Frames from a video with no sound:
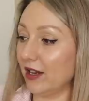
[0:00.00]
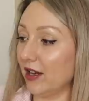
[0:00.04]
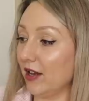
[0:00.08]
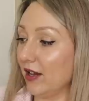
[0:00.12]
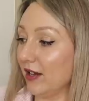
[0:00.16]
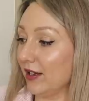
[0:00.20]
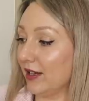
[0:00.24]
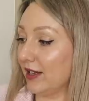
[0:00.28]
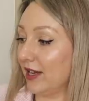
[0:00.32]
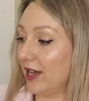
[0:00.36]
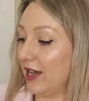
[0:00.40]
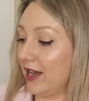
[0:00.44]

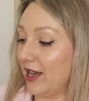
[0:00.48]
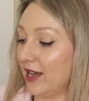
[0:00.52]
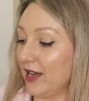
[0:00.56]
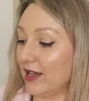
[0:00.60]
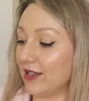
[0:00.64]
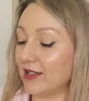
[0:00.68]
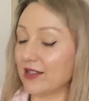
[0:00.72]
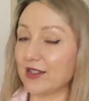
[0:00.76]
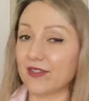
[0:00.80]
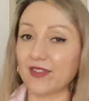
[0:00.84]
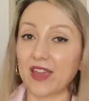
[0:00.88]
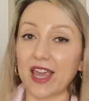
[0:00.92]
card
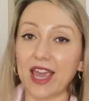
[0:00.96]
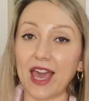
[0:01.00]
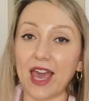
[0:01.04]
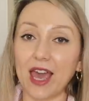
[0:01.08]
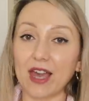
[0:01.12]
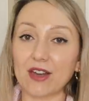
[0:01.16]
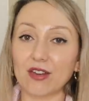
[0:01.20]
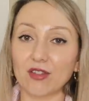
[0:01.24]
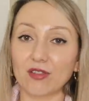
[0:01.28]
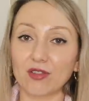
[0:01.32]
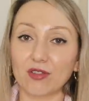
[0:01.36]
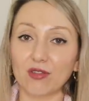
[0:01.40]
kit. They
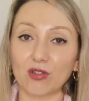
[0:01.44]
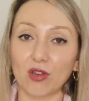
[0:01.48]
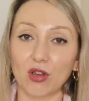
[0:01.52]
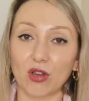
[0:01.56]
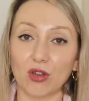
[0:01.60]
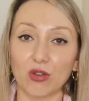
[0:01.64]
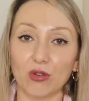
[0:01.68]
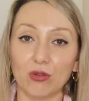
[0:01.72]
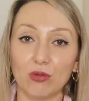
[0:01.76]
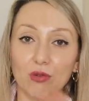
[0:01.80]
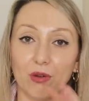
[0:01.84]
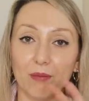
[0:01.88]
had
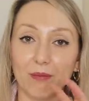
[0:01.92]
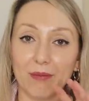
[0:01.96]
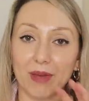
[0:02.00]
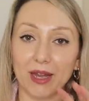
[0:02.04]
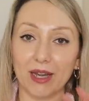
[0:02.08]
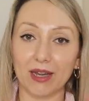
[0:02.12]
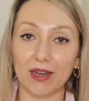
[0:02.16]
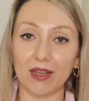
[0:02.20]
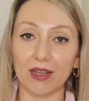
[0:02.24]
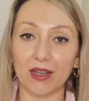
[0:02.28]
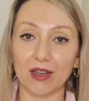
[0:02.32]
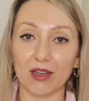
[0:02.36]
so
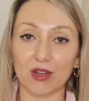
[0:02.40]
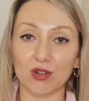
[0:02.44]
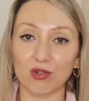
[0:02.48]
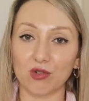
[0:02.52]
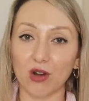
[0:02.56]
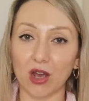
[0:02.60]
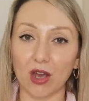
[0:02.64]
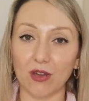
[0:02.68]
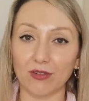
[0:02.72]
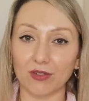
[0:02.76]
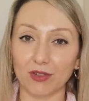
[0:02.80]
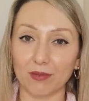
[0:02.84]
many
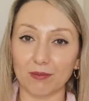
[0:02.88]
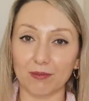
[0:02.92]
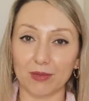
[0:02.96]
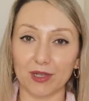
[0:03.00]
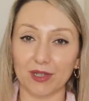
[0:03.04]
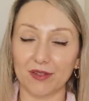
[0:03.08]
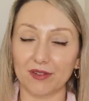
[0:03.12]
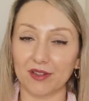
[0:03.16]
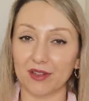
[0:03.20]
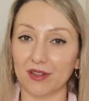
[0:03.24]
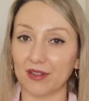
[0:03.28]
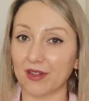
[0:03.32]
crafting
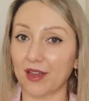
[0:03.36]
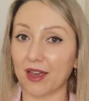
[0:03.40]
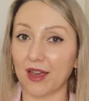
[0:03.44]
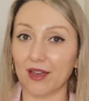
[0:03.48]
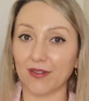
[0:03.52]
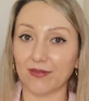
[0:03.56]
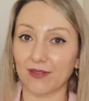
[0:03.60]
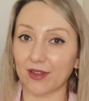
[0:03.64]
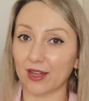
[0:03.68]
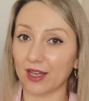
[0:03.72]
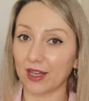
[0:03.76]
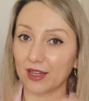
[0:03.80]
bits in there
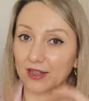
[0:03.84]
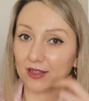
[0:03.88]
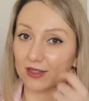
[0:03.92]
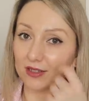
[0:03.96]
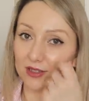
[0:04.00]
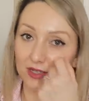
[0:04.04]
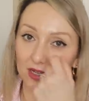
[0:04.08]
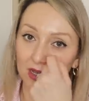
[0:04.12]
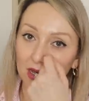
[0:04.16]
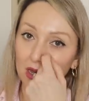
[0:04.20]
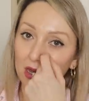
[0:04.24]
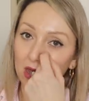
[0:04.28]
for
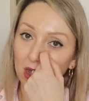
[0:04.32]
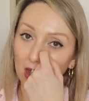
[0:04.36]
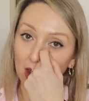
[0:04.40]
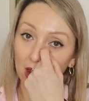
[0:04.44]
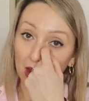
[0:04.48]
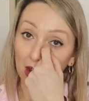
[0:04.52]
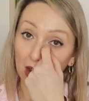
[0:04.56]
Easter.